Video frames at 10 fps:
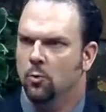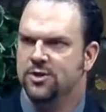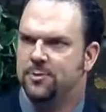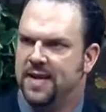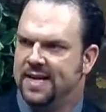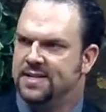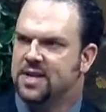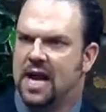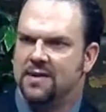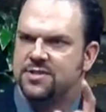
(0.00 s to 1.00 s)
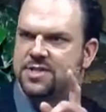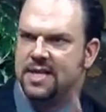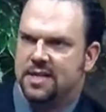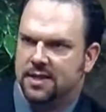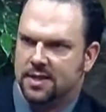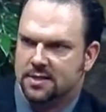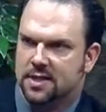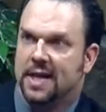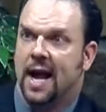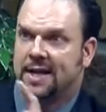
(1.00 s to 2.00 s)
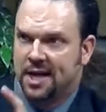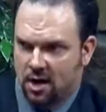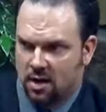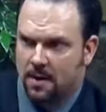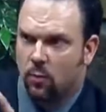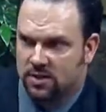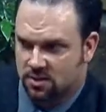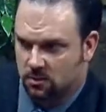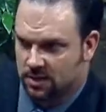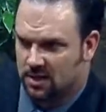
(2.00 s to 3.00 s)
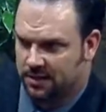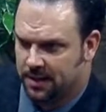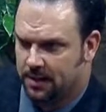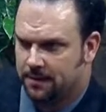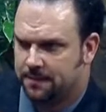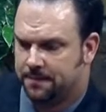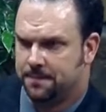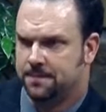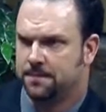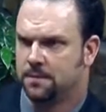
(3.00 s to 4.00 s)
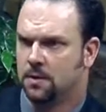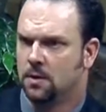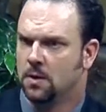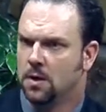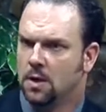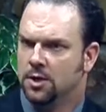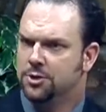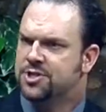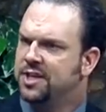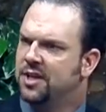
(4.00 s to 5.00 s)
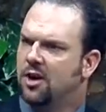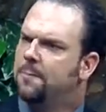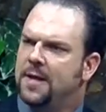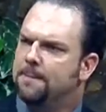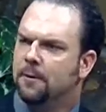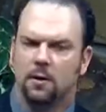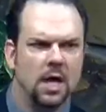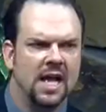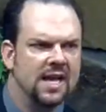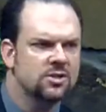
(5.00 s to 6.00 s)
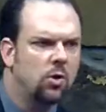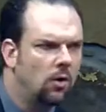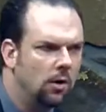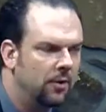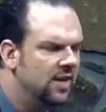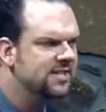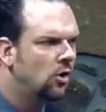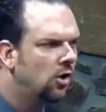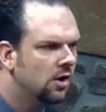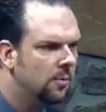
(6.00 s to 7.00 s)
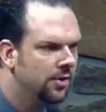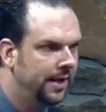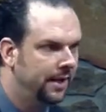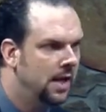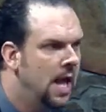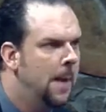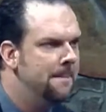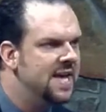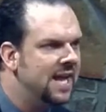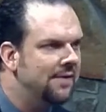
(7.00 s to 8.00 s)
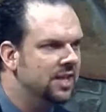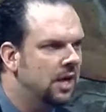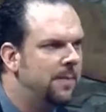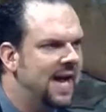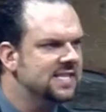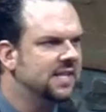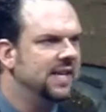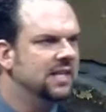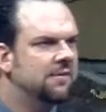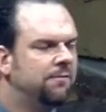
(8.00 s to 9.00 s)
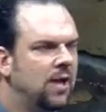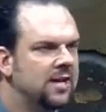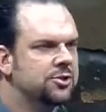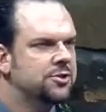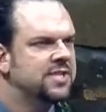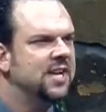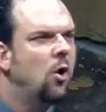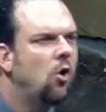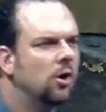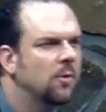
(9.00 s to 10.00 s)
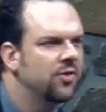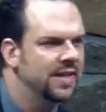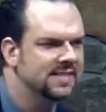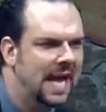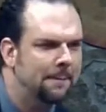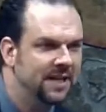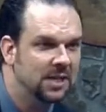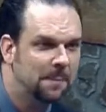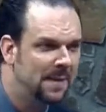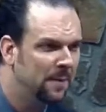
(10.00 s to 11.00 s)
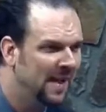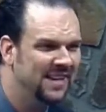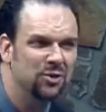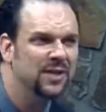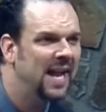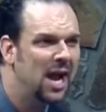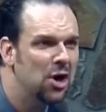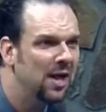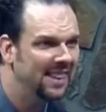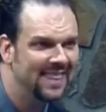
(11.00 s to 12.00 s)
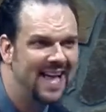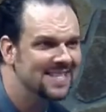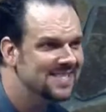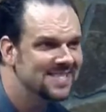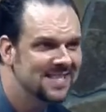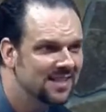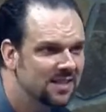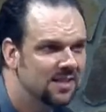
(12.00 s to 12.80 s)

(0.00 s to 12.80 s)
Which means I have seen this and I care about what's going on there. You see, there are people, it's horrible. It's a horrible thing. Men have the capacity in the flesh to see horrible things happening to people and to care less.